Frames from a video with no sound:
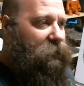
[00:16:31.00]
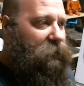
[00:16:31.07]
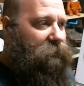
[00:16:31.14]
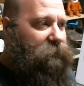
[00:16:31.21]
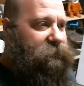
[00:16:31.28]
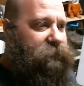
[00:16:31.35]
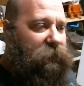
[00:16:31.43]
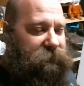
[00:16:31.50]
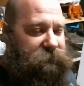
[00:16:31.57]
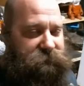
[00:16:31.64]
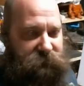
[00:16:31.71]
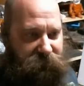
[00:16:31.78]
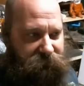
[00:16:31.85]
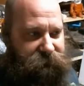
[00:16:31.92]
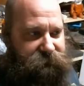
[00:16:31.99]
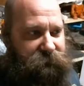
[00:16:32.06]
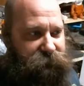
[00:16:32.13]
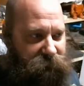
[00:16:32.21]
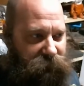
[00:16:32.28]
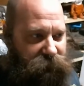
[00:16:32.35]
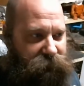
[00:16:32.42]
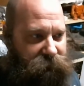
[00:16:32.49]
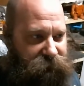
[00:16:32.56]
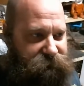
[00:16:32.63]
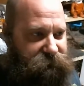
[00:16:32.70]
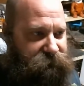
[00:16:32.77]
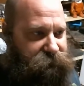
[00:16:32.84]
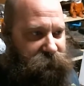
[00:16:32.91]
I'm like, you had a chance to promote your
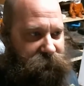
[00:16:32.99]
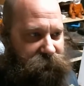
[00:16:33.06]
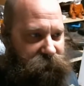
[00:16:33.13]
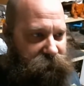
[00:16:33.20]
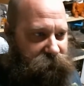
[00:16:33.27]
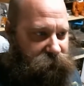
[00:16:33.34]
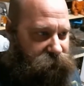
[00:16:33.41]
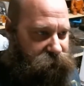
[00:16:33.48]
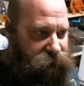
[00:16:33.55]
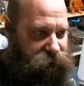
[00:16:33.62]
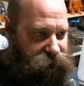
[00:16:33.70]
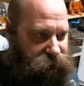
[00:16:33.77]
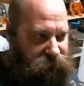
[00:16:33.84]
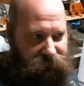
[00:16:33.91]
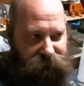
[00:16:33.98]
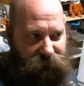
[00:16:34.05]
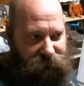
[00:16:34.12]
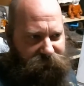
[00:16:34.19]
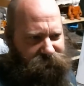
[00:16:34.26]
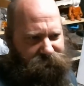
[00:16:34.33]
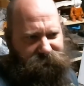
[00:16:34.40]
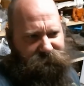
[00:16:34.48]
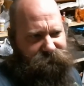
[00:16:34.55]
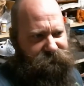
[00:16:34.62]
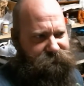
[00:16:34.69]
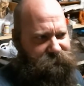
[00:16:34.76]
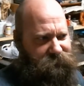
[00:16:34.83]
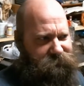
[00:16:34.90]
business, but you gave up on your
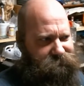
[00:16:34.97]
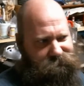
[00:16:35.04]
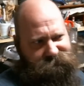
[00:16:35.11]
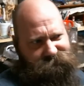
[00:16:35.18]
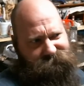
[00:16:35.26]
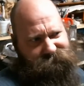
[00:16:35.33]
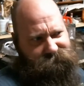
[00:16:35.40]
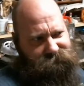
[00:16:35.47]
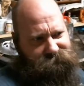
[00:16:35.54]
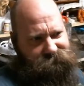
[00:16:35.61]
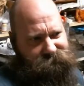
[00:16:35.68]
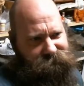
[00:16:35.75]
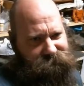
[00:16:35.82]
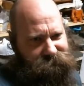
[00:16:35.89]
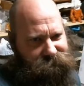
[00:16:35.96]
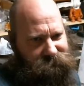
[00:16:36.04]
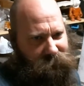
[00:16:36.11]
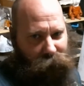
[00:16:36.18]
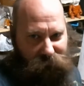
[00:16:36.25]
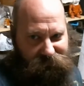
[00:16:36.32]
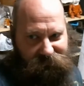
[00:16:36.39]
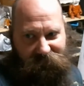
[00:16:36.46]
business like a week